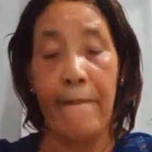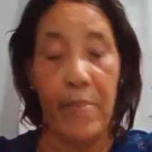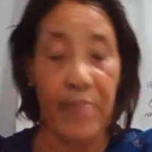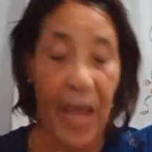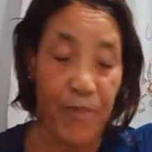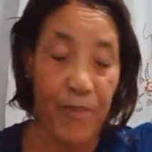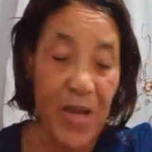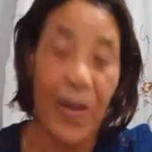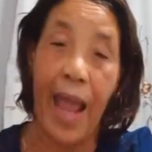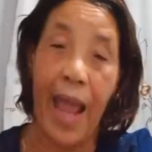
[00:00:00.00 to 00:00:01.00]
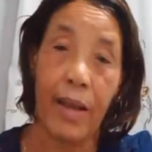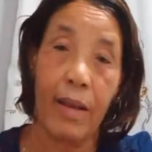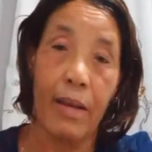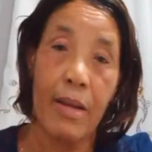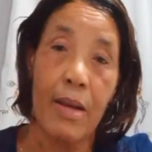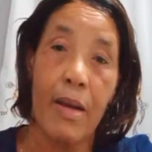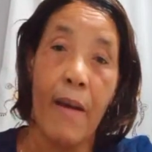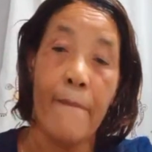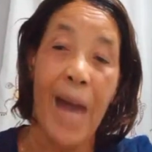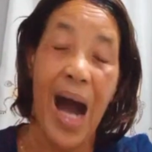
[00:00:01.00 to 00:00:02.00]
that people like
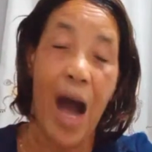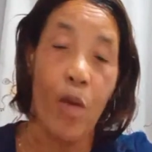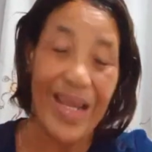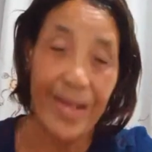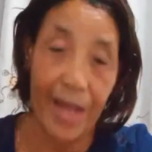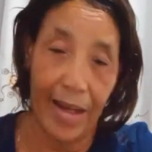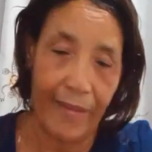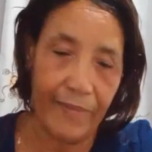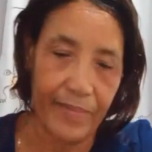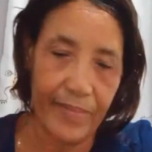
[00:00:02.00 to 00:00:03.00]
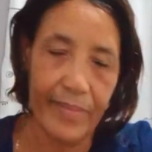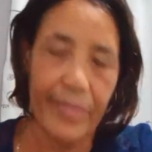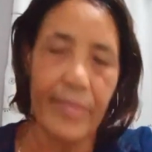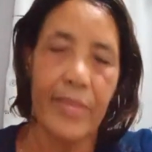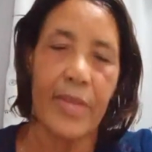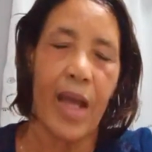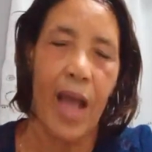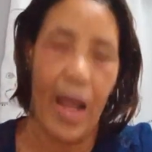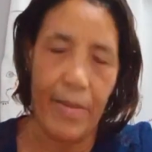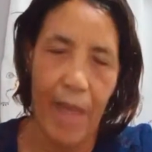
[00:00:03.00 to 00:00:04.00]
Mark Wignall
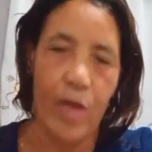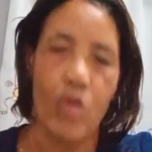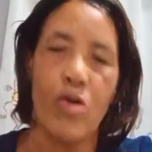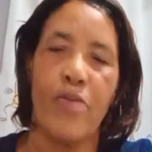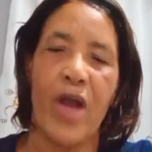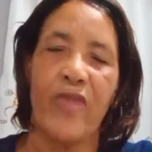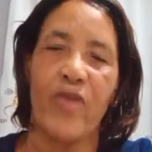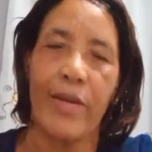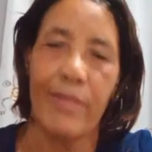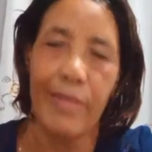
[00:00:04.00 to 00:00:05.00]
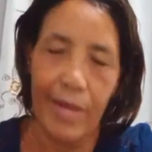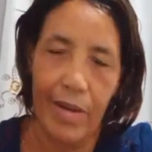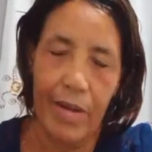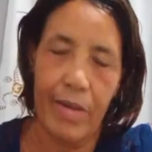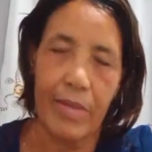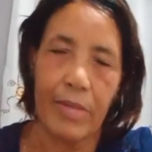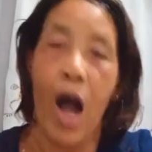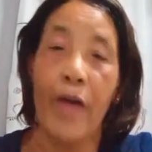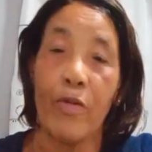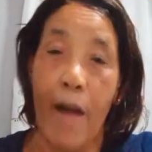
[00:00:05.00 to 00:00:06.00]
and my good brethren,
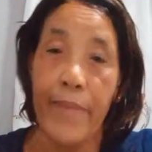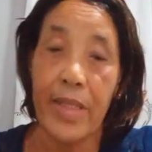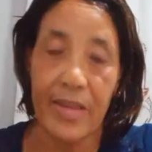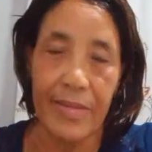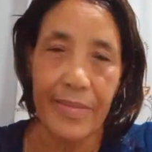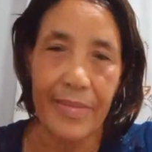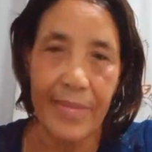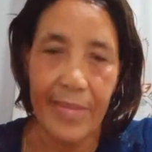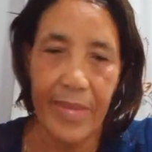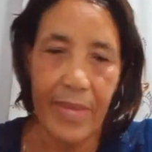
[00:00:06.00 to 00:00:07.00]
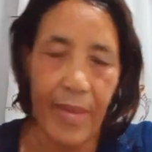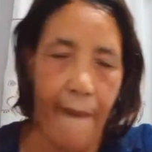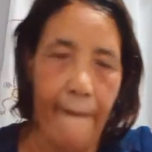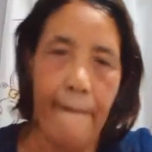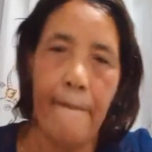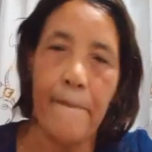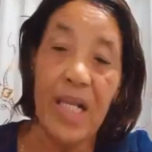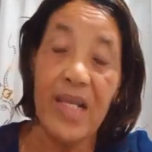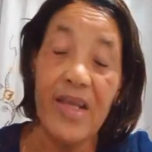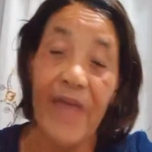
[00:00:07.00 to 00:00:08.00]
Gordon Robinson,
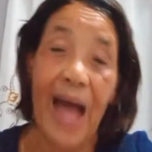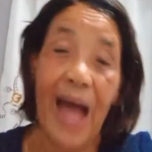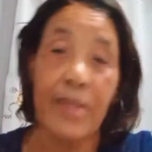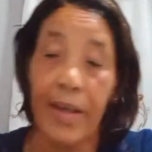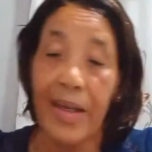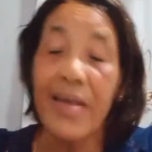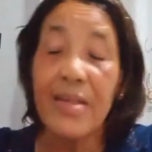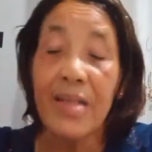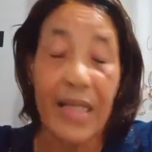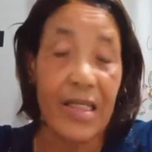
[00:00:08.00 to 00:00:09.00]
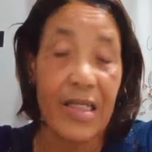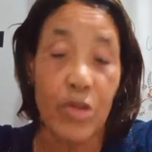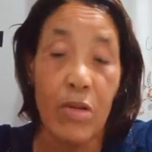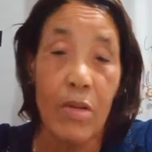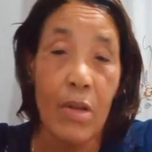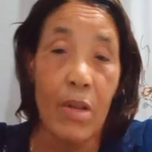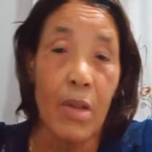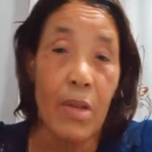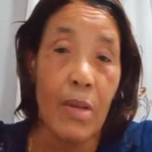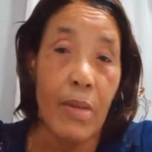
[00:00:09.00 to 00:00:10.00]
believe that his letter to
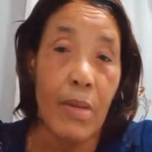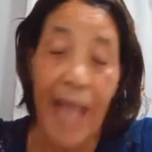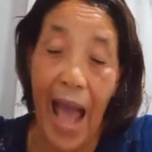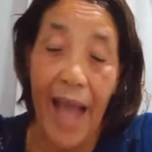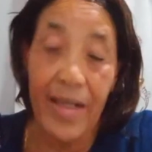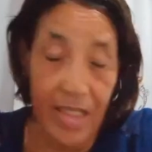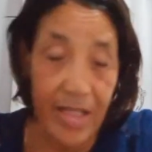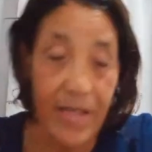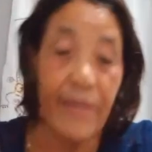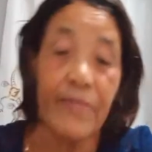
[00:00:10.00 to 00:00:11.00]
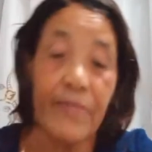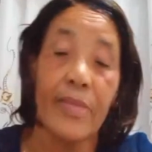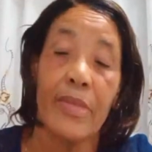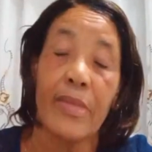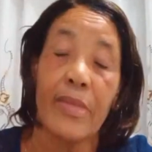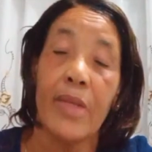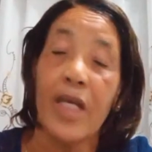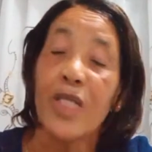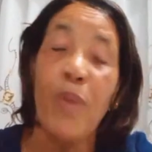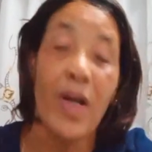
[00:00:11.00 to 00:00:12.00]
the IC
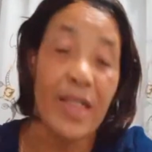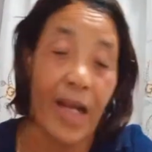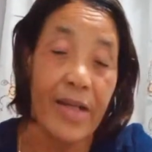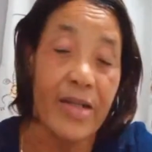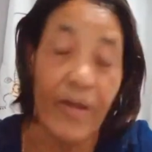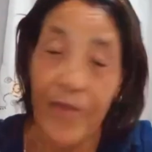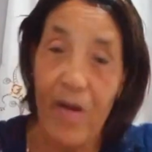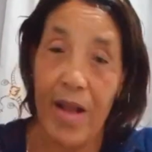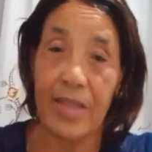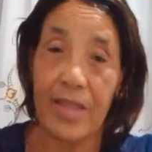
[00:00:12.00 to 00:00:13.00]
is political interference.